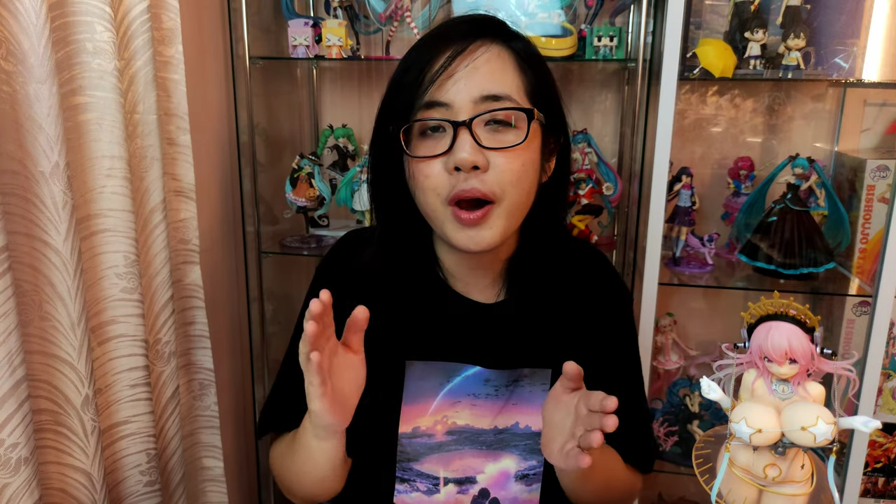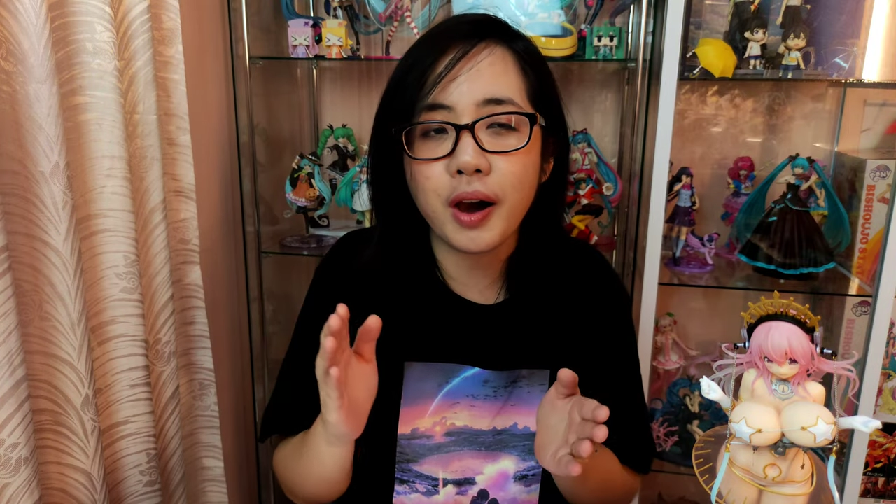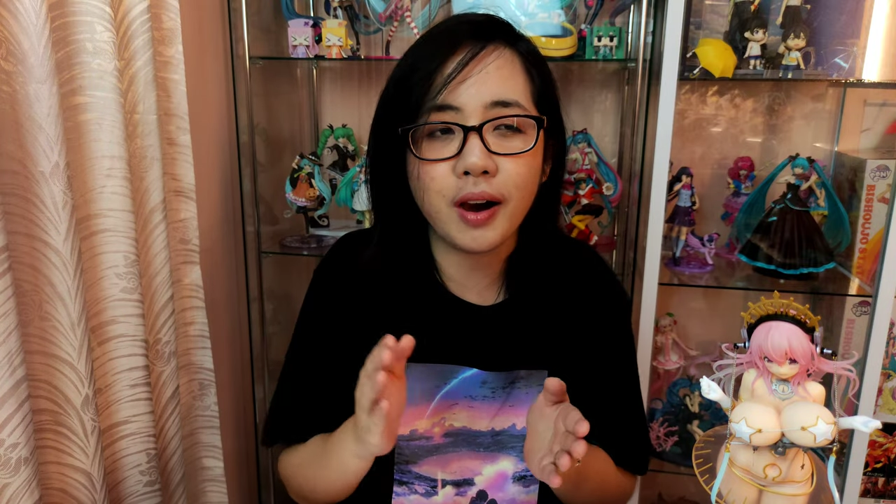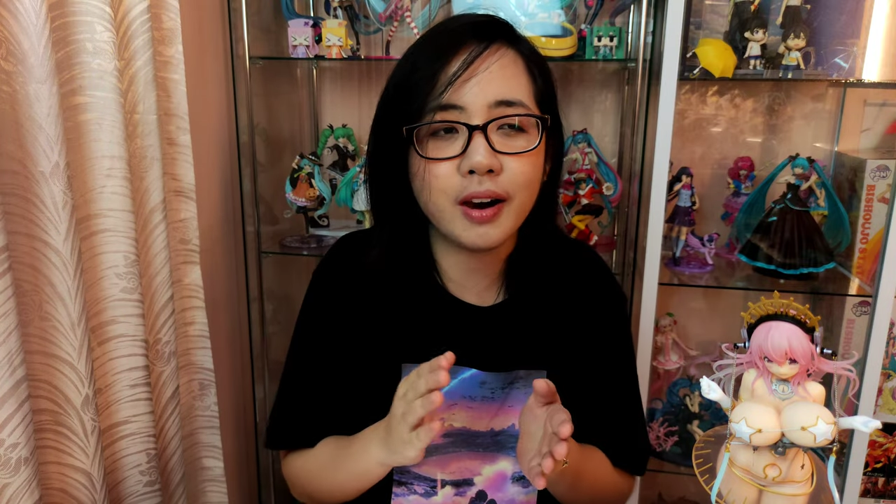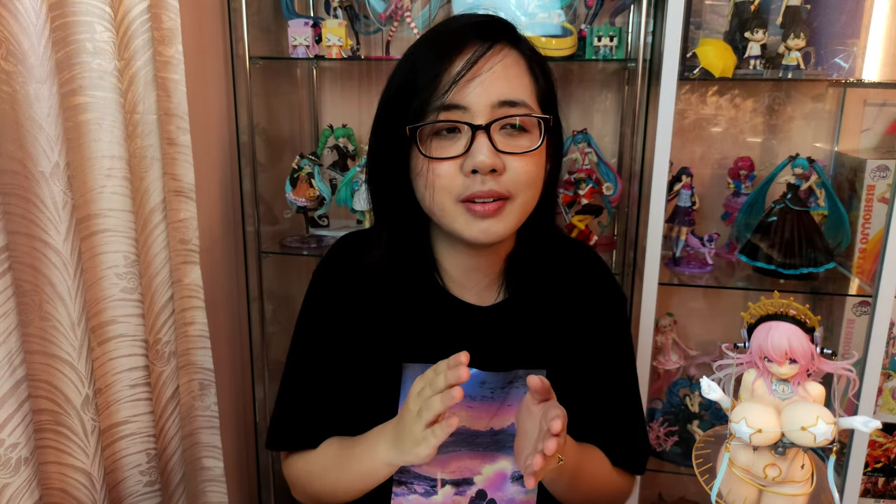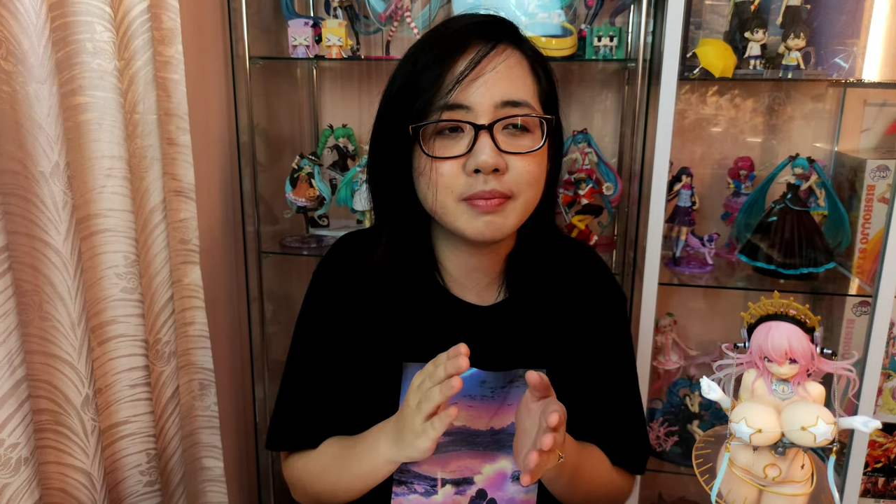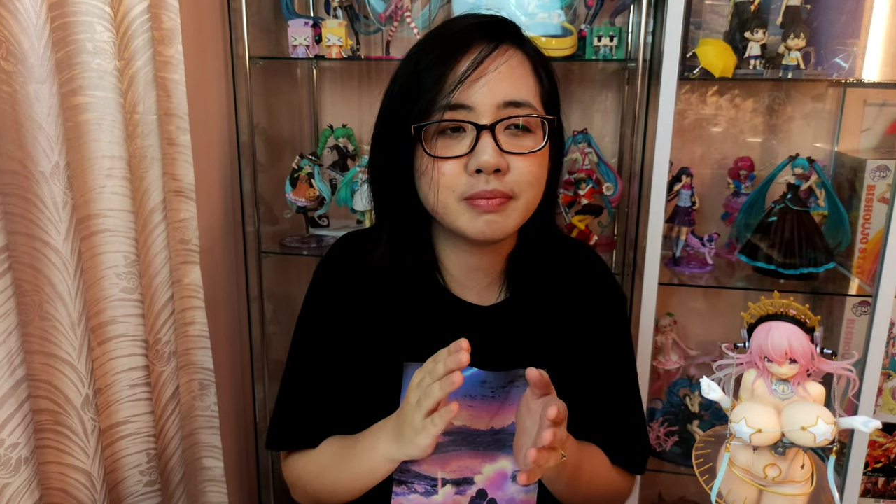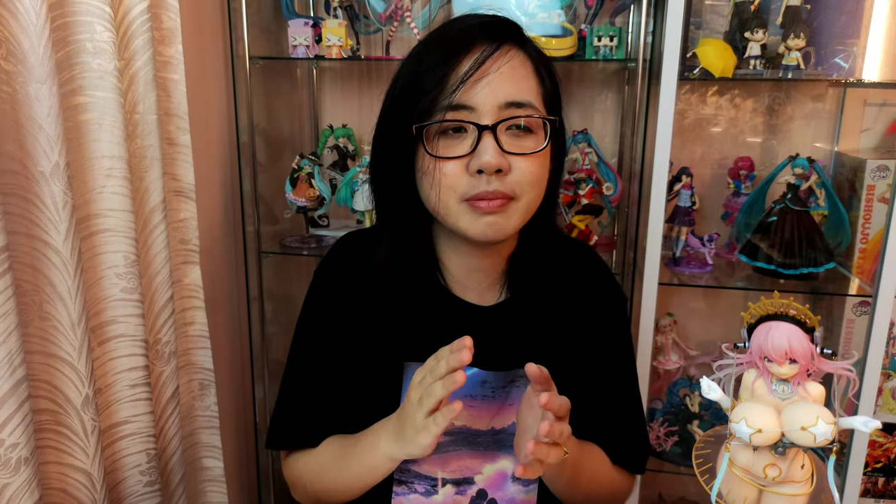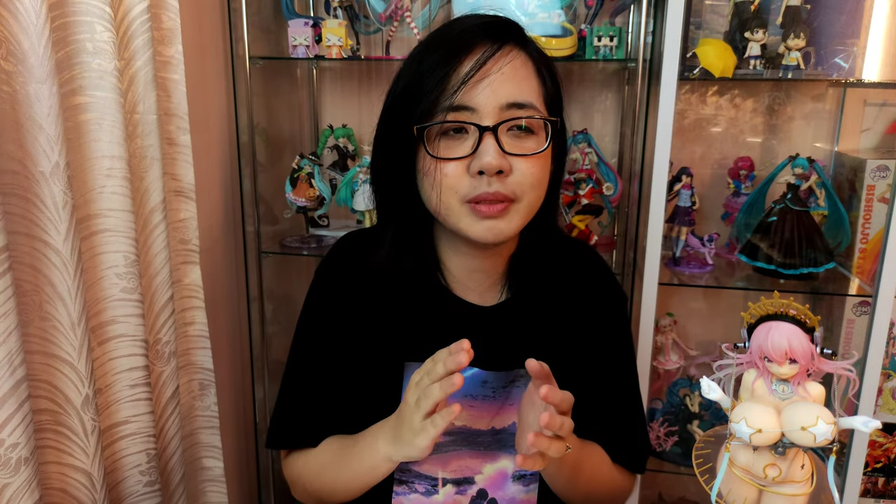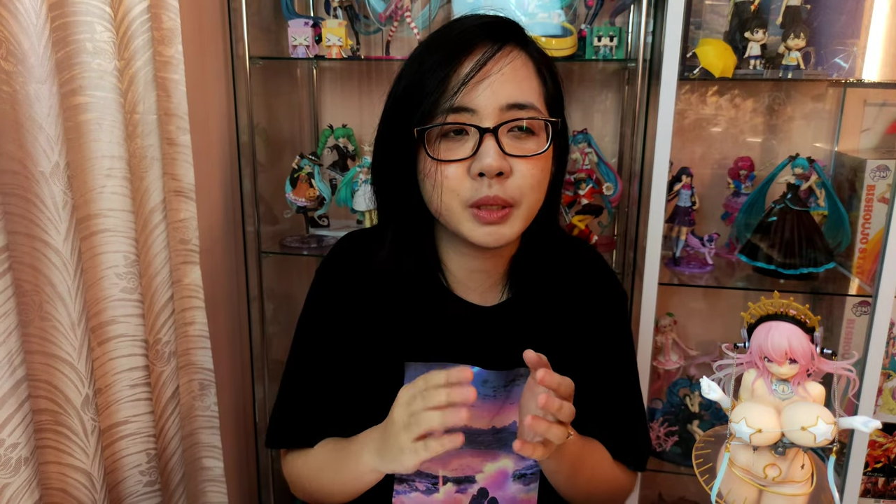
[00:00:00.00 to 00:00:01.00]
on
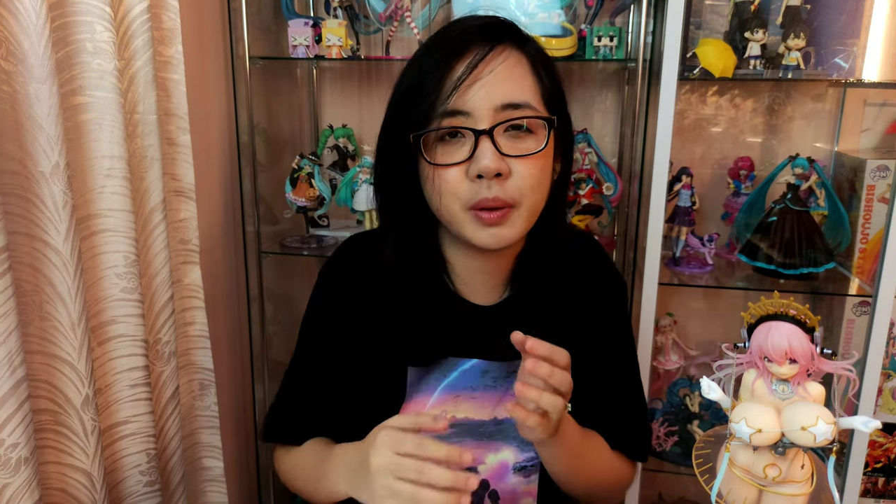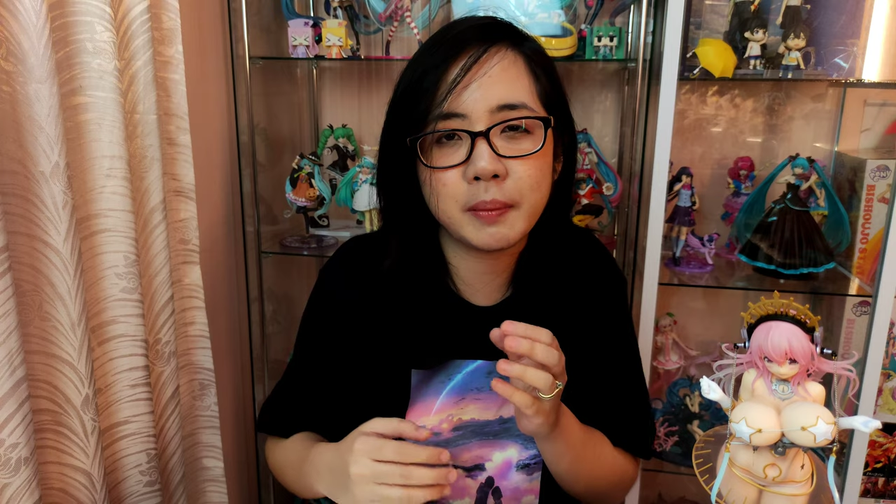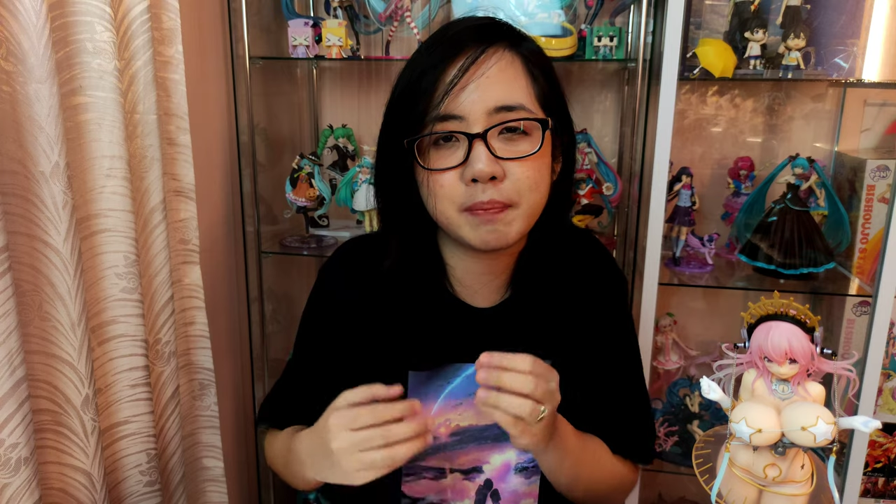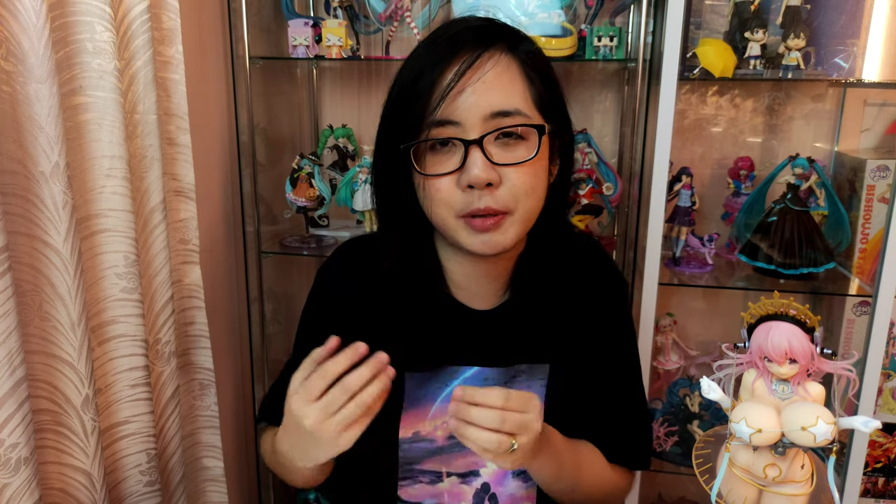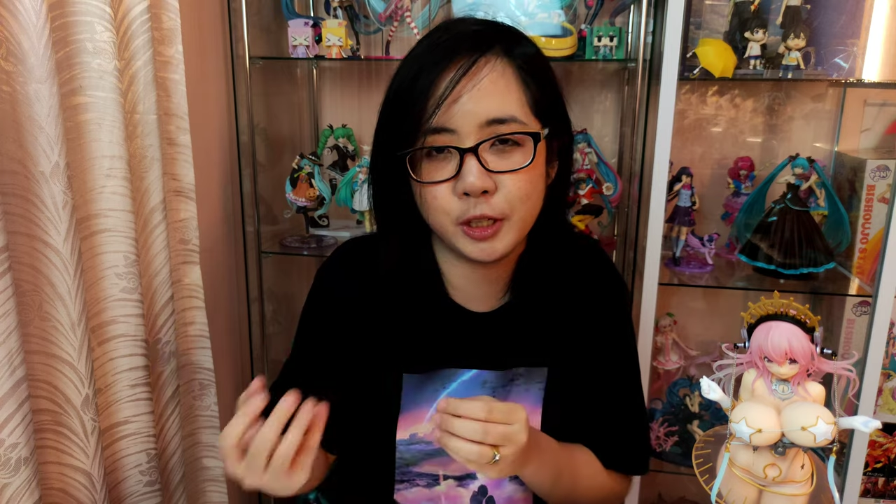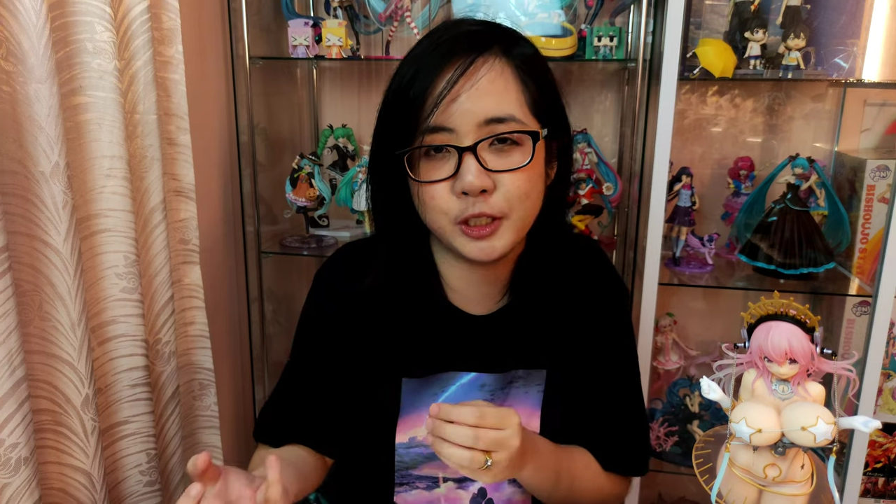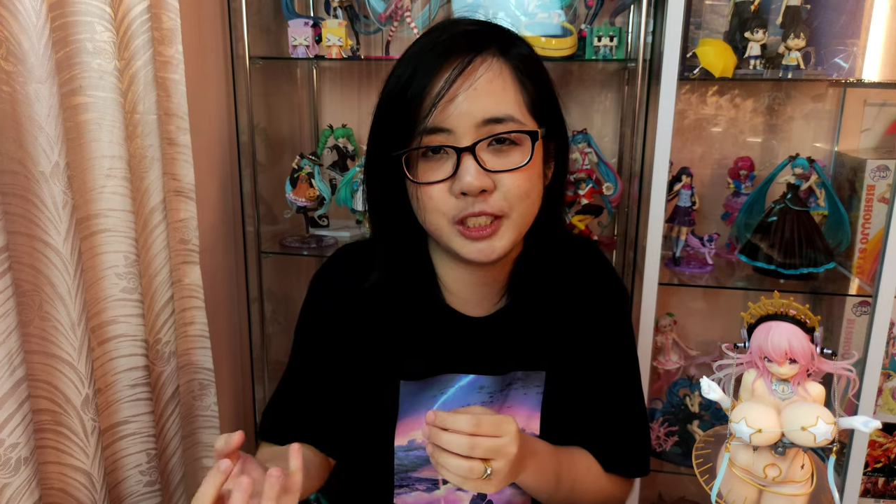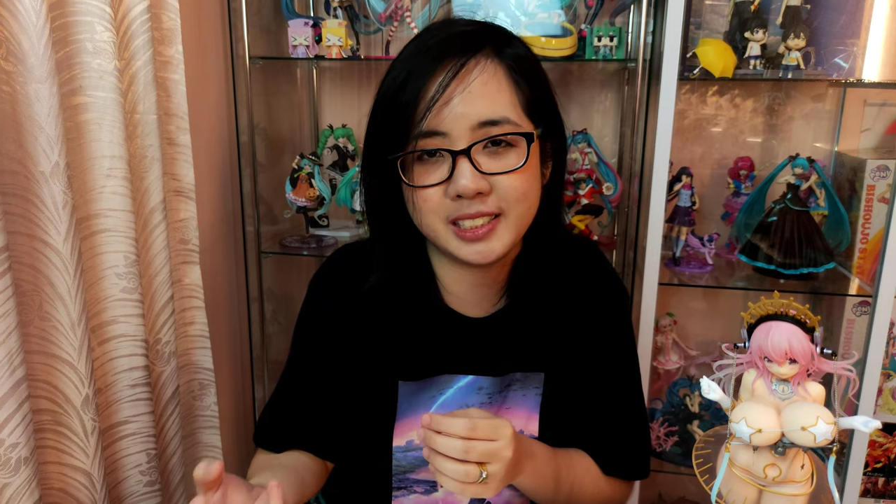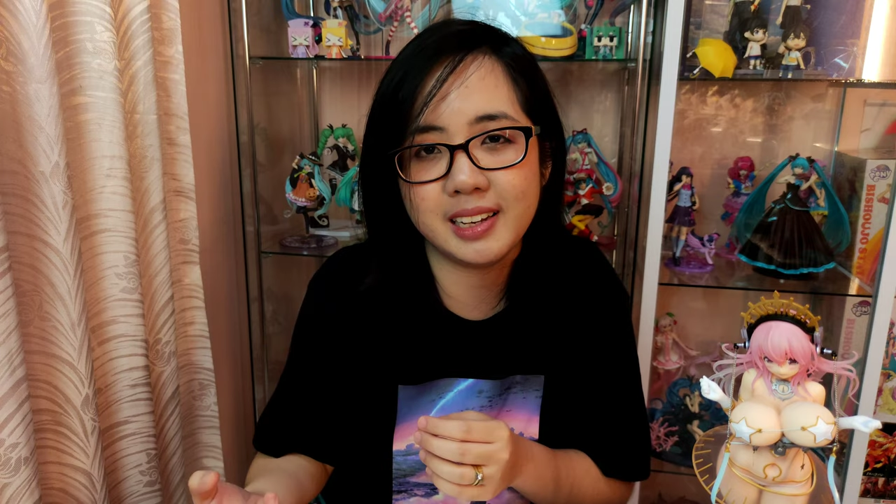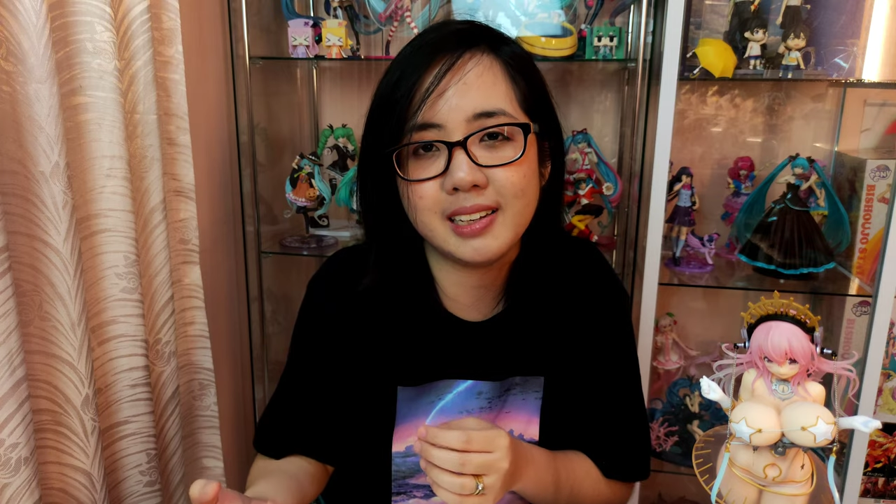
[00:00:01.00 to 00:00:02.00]
doing
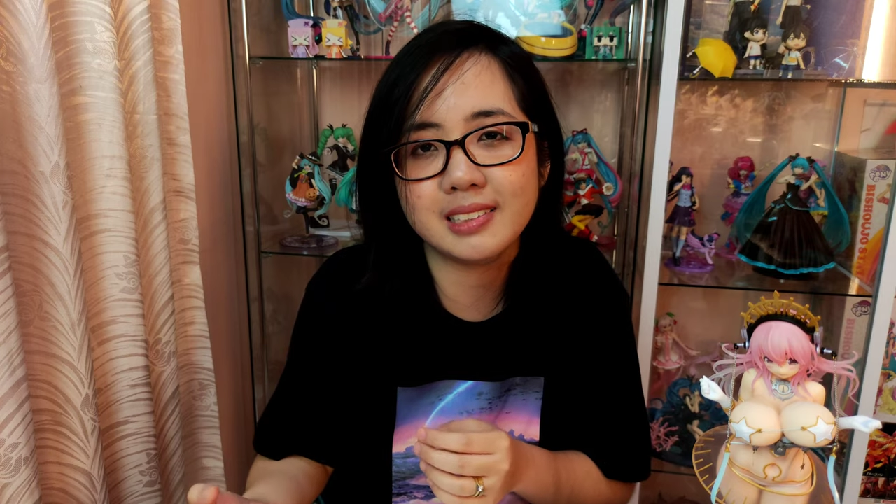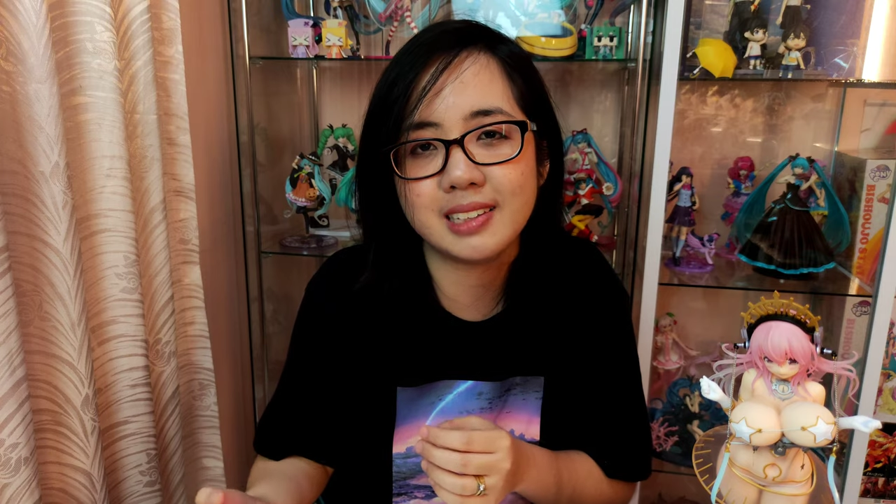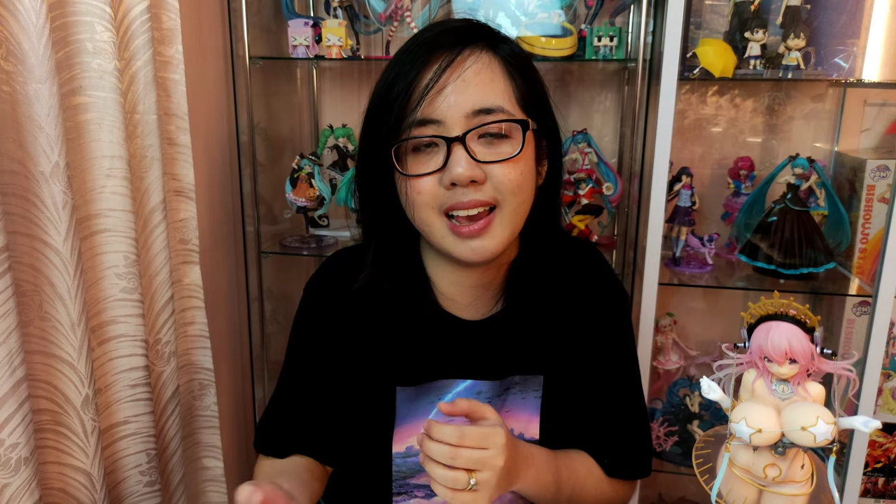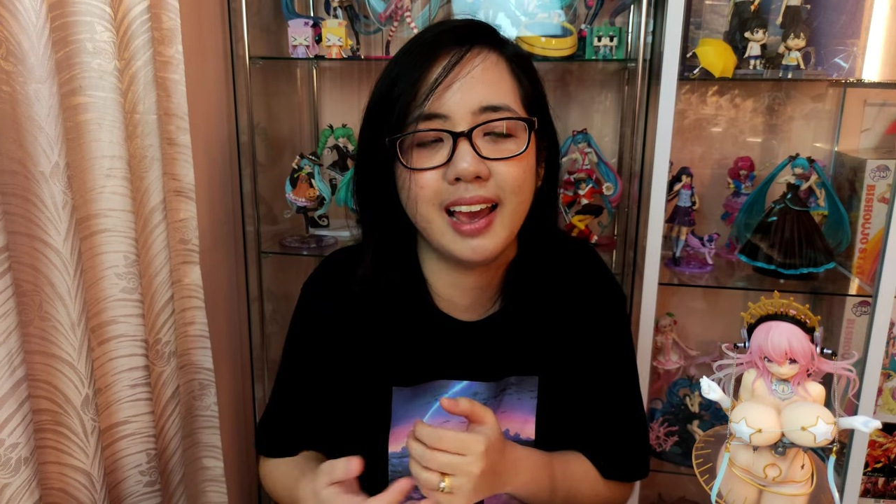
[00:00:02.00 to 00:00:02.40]
purchases